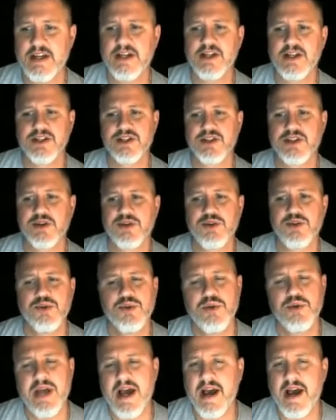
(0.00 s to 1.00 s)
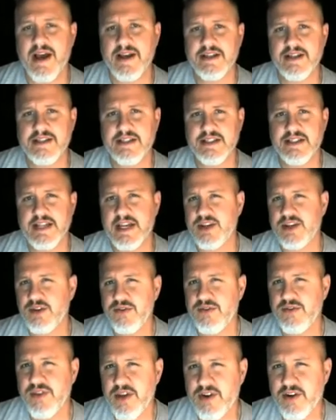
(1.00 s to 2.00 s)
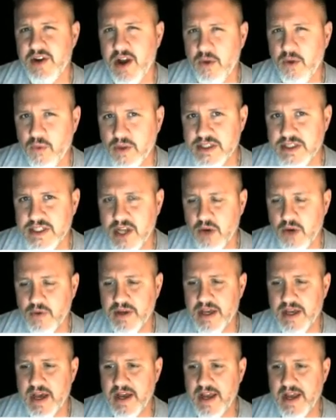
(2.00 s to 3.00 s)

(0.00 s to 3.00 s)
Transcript: So you guys, can you figure out what's going on?